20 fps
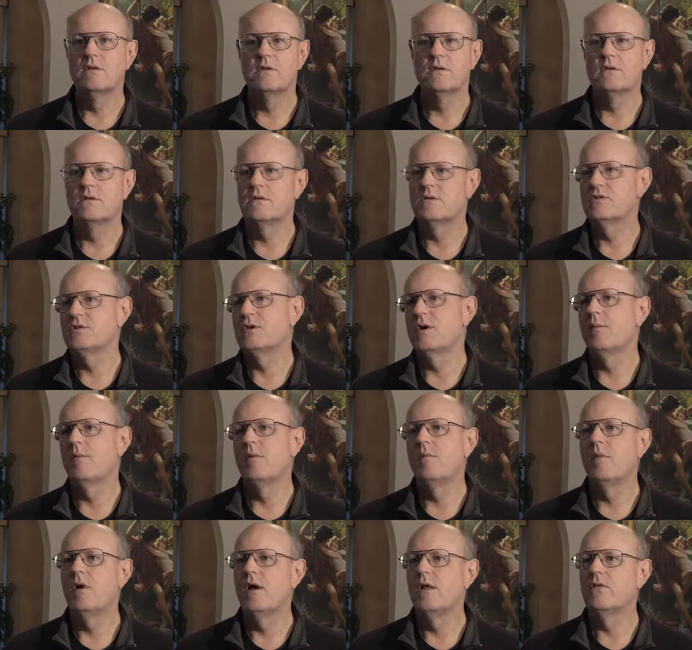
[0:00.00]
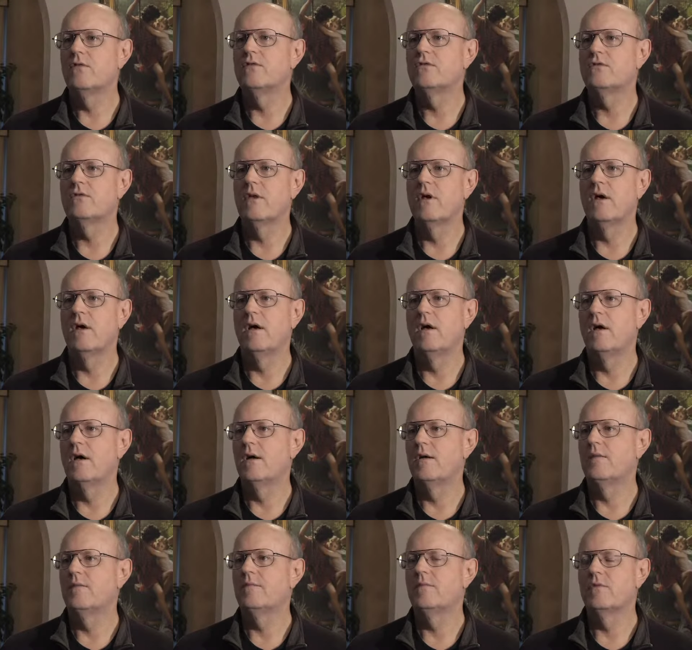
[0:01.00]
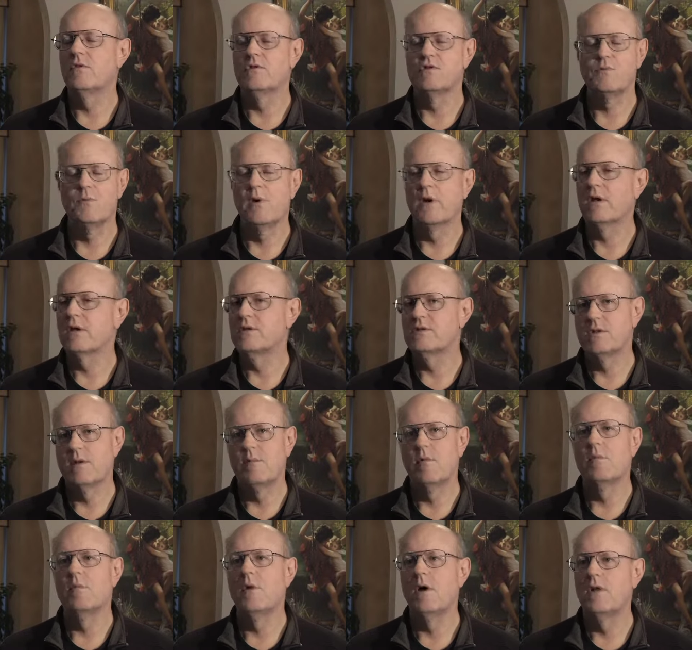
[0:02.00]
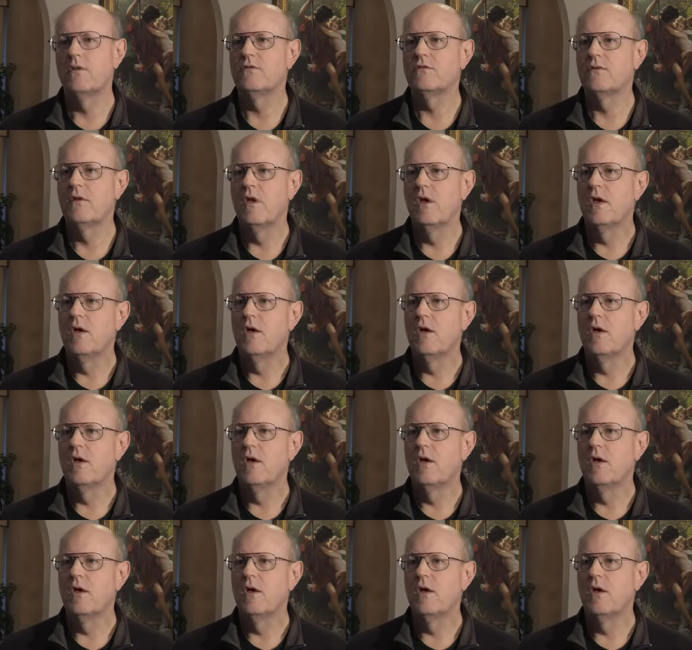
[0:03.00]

the, the summer months, uh, the spring and summer months,